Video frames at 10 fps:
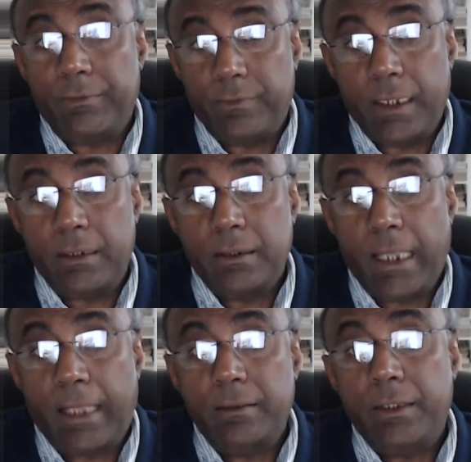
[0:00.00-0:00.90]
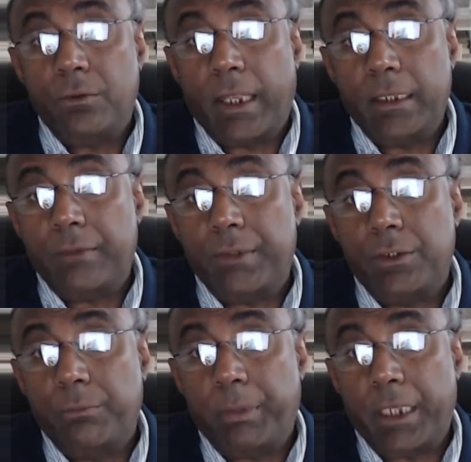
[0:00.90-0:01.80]
in it, and then you can give
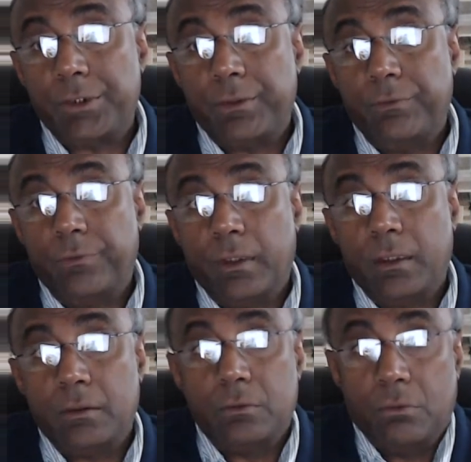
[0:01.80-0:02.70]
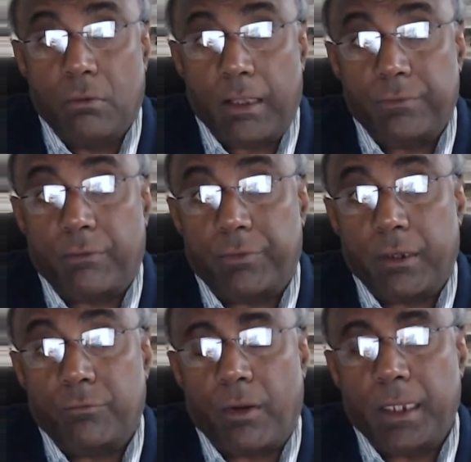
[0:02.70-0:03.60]
it to patients who are
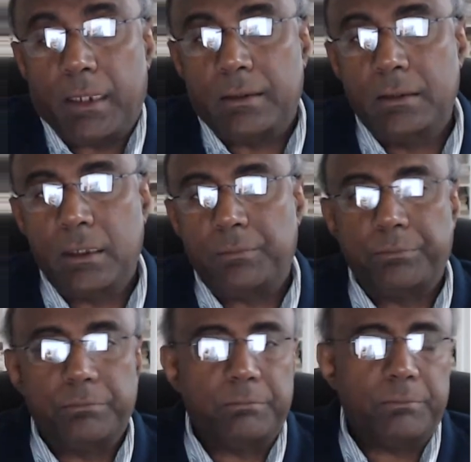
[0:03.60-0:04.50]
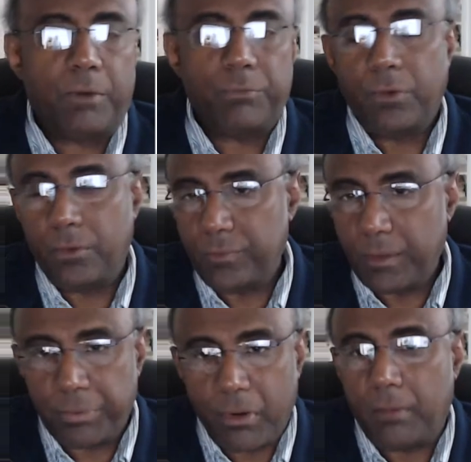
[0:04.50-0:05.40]
suffering from it. Of course,
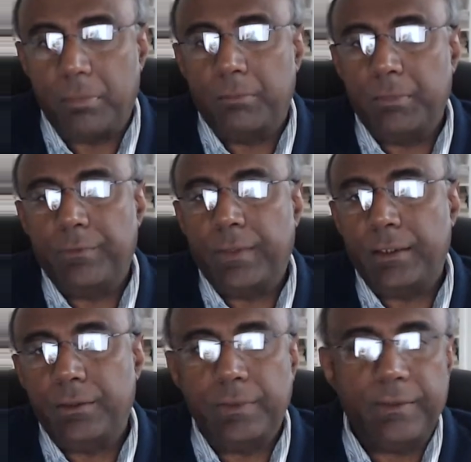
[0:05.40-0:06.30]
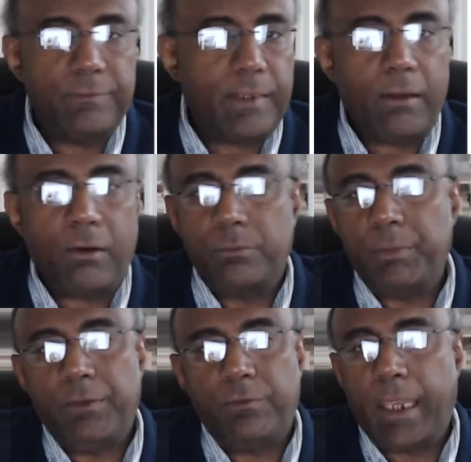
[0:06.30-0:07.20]
the problem is that this cannot
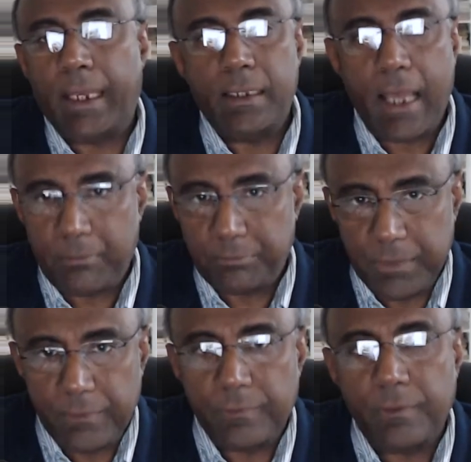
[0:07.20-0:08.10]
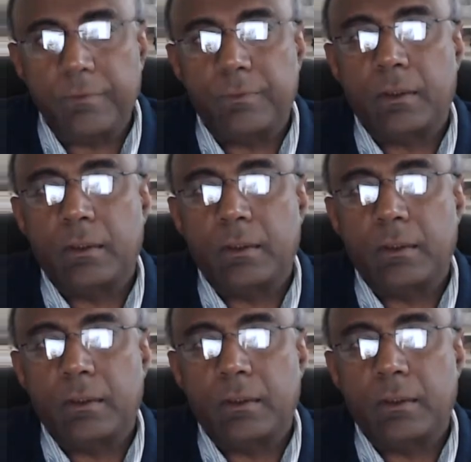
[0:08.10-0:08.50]
be scaled up. This is,